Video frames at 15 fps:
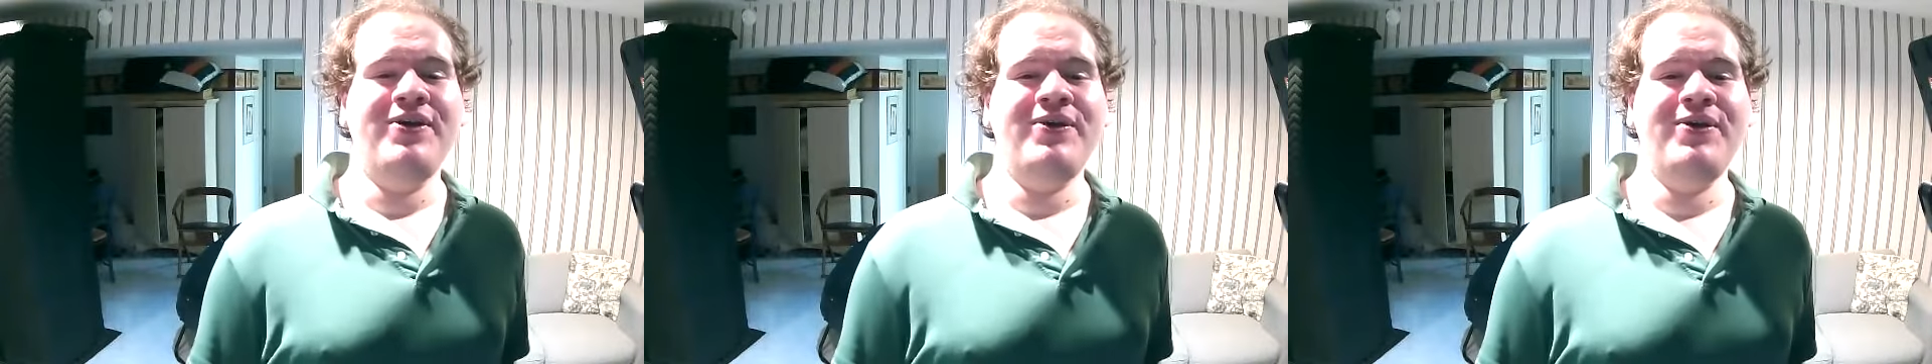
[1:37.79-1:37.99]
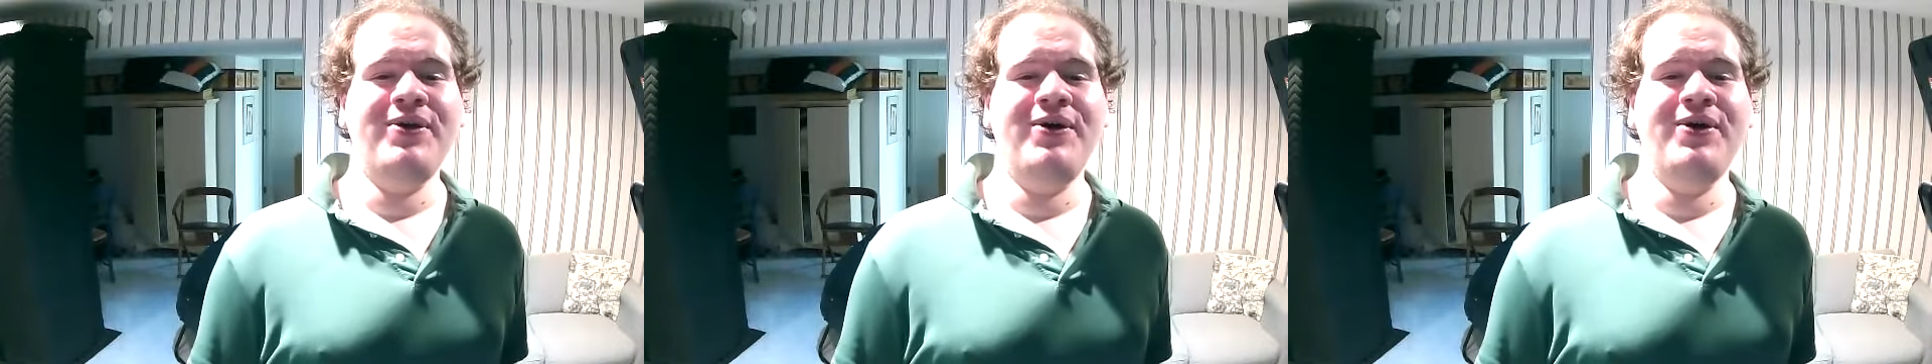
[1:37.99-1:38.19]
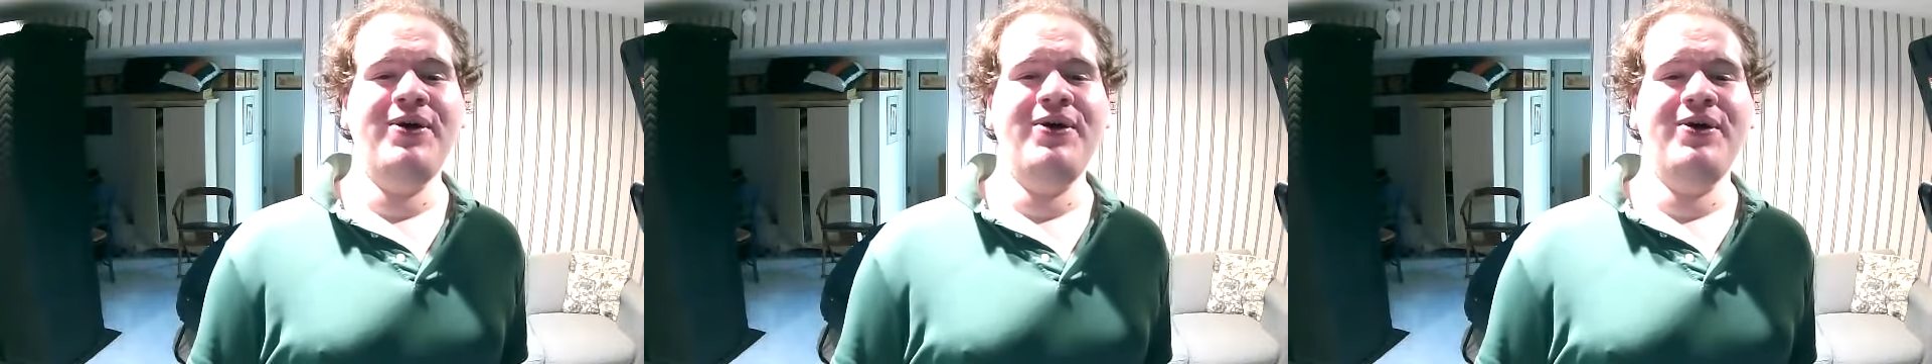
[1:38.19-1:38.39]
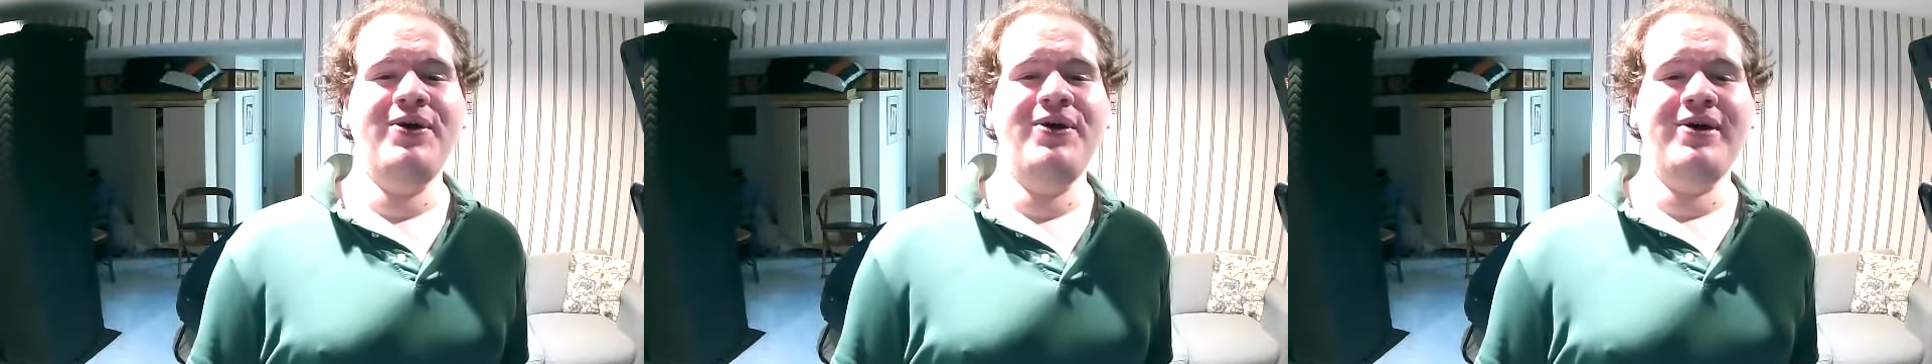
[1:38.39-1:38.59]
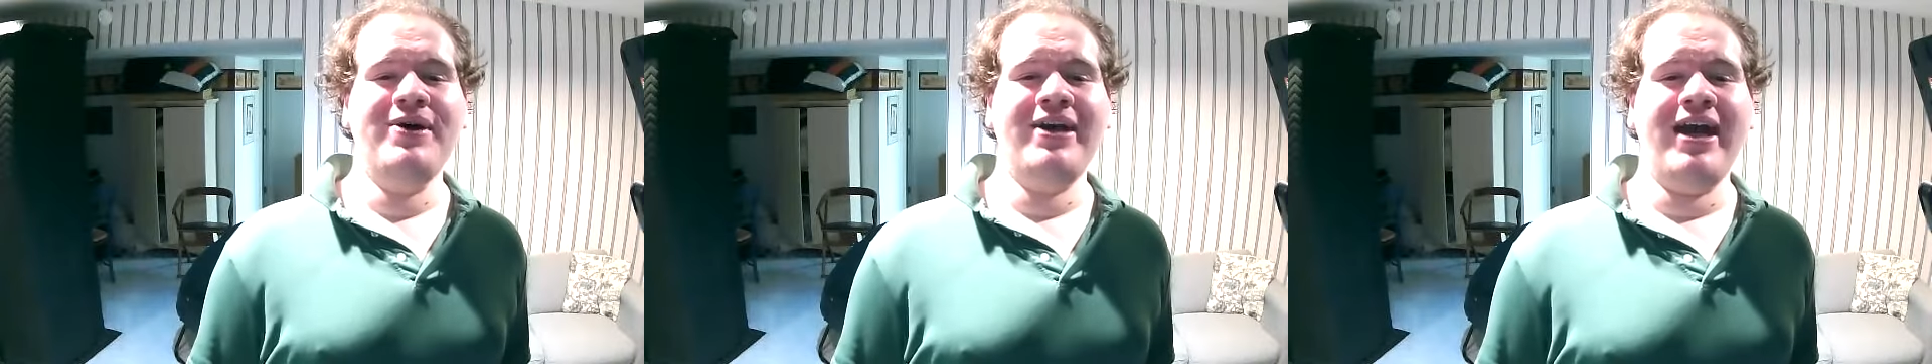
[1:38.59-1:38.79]

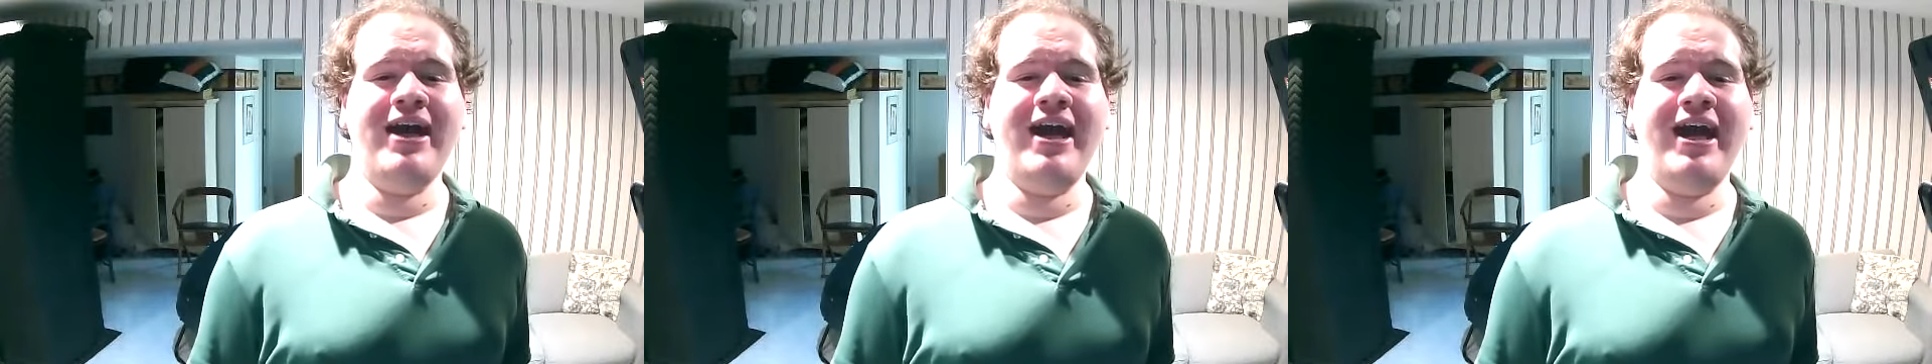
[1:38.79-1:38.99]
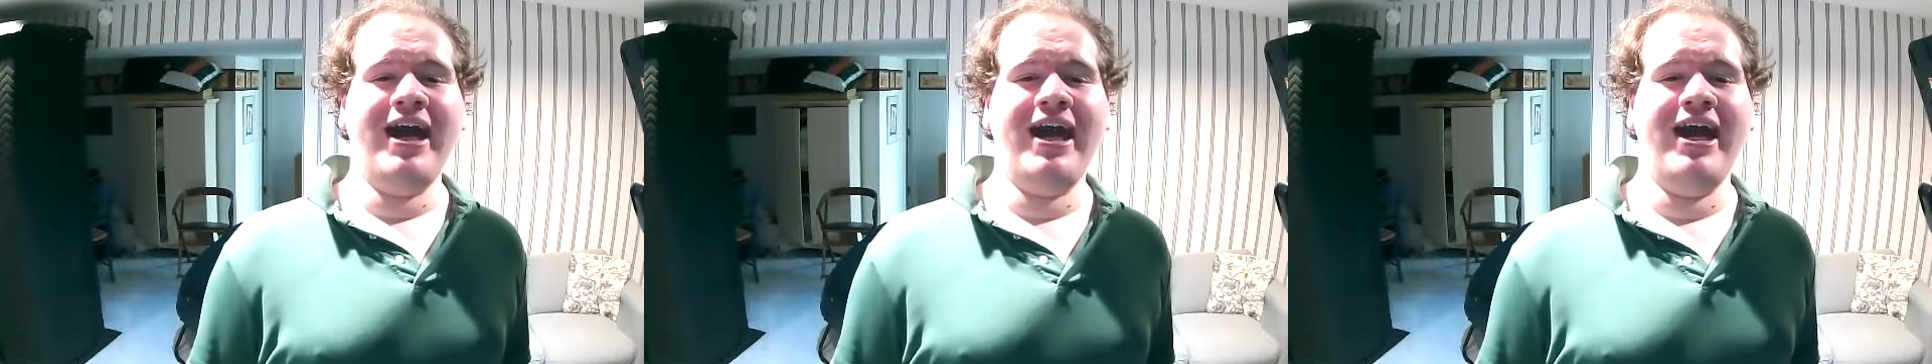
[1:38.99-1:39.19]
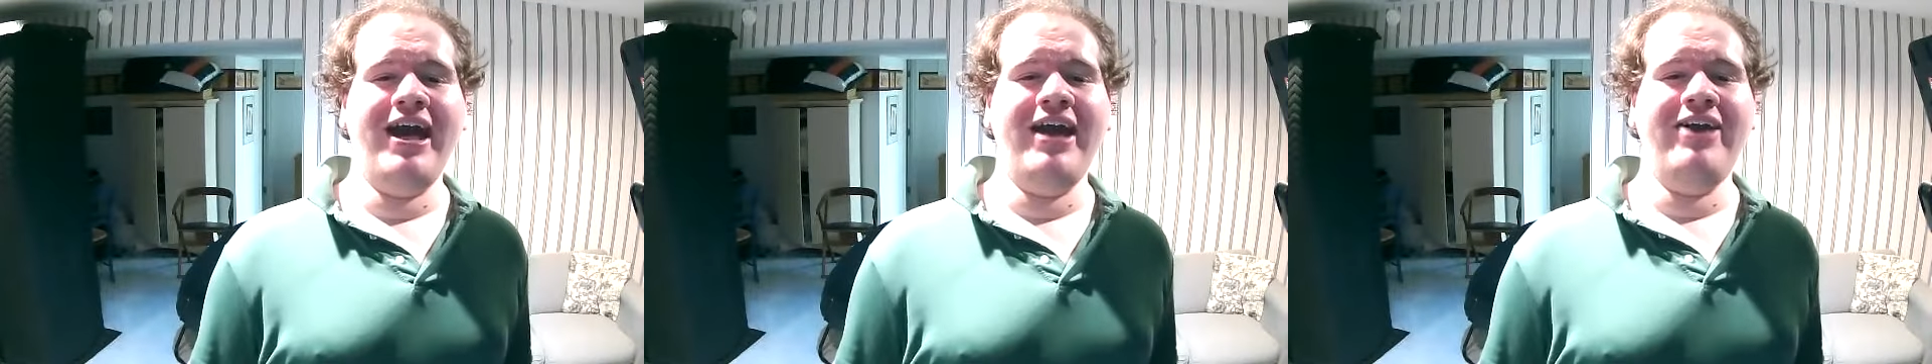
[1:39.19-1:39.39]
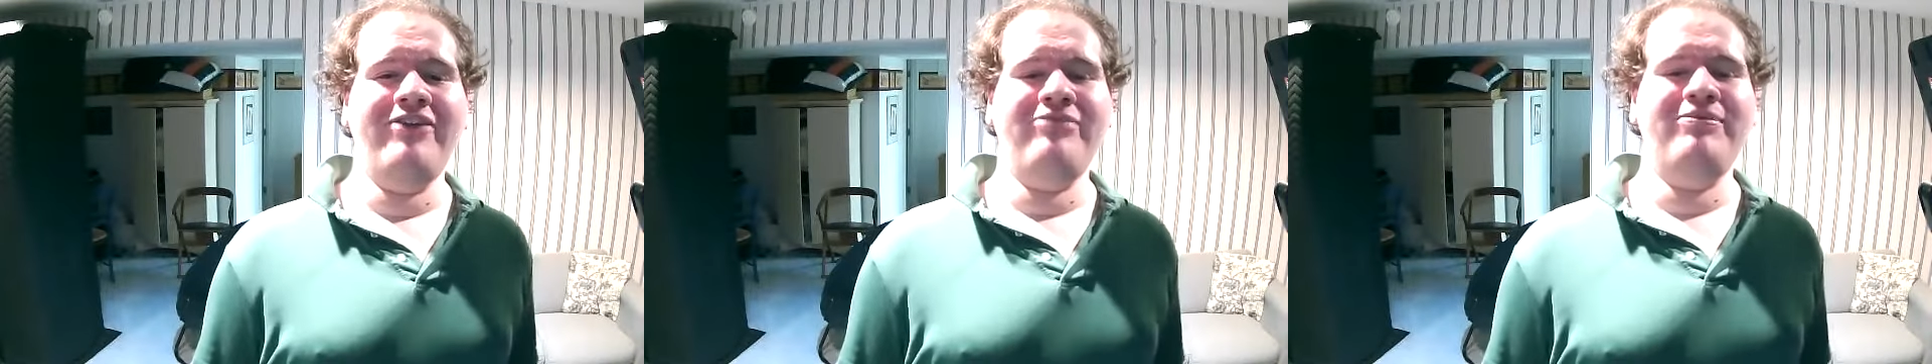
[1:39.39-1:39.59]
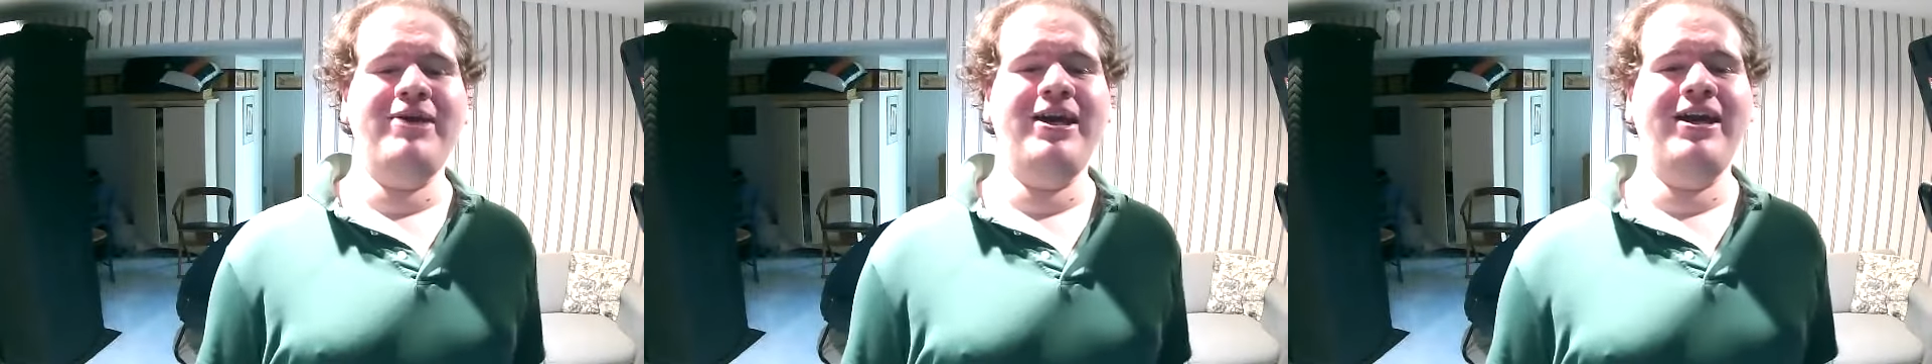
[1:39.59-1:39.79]
You
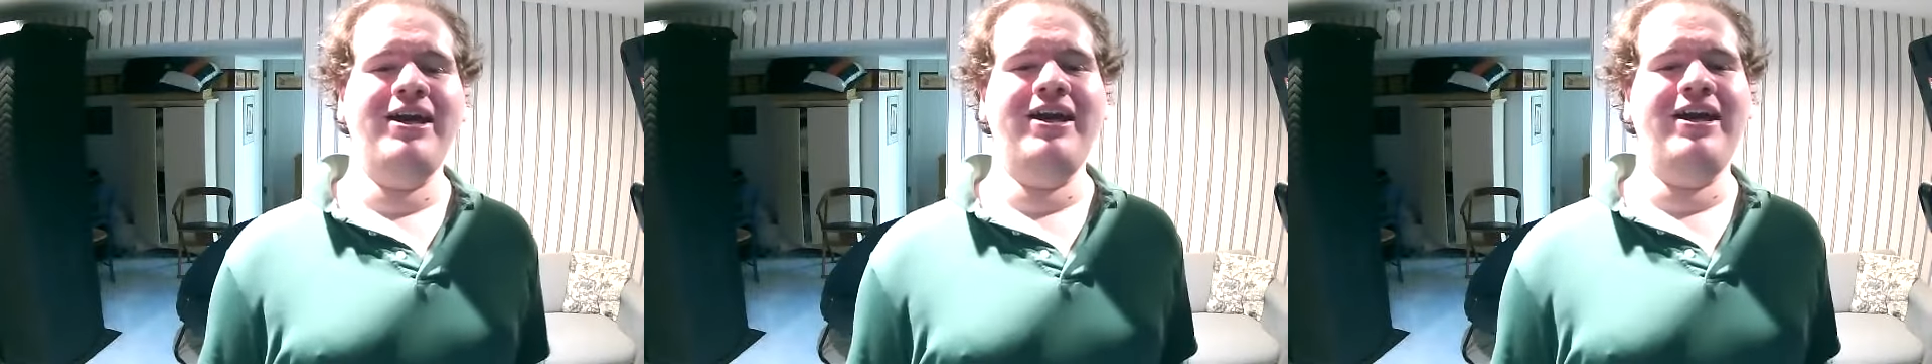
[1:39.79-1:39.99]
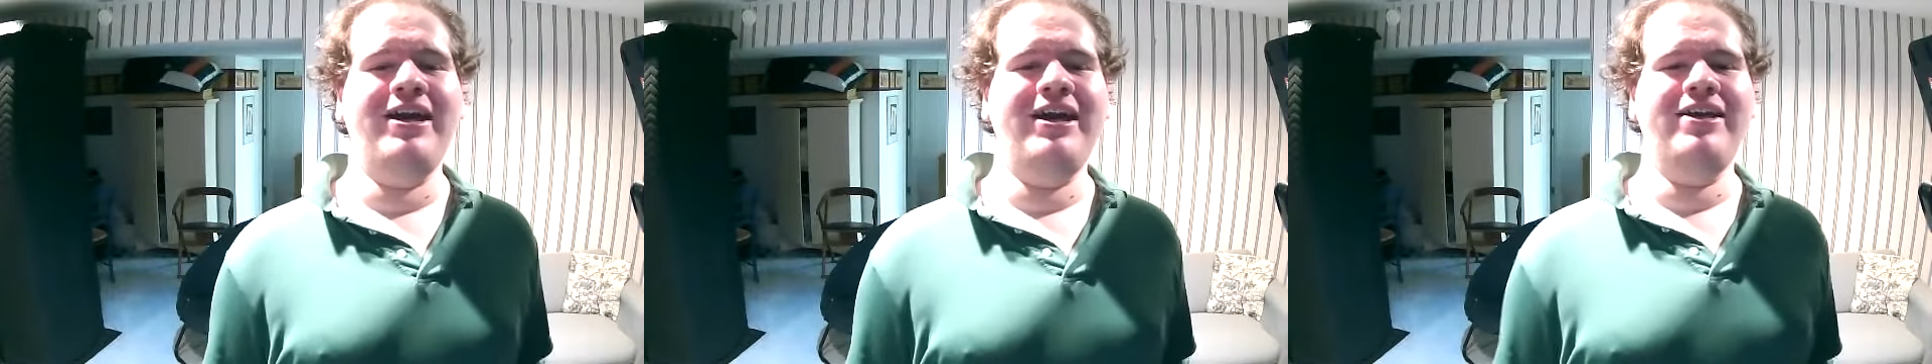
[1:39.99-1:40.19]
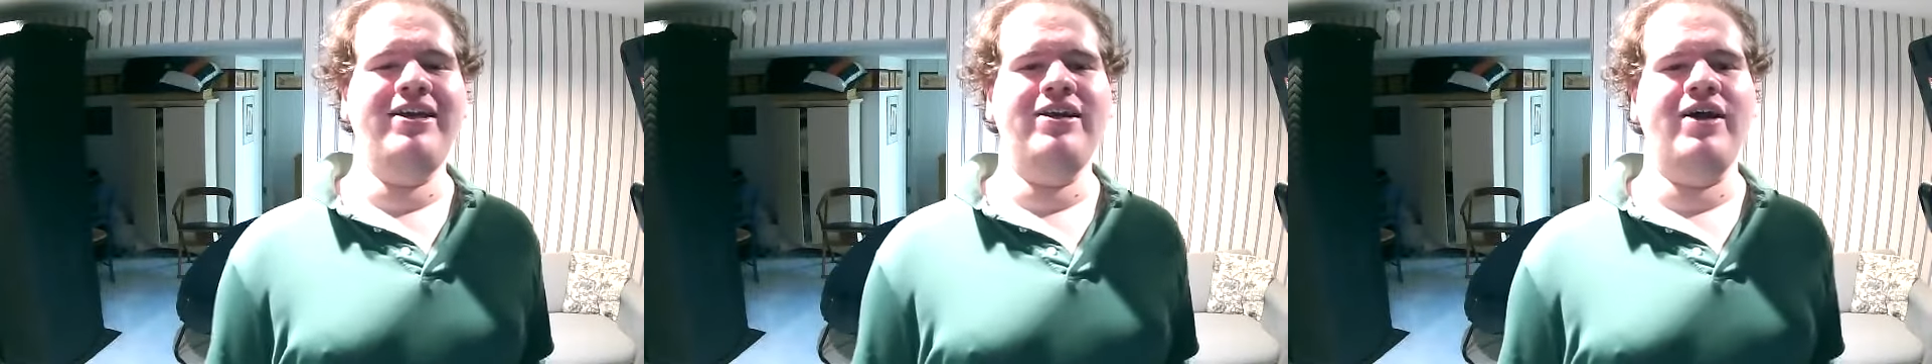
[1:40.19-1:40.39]
gave me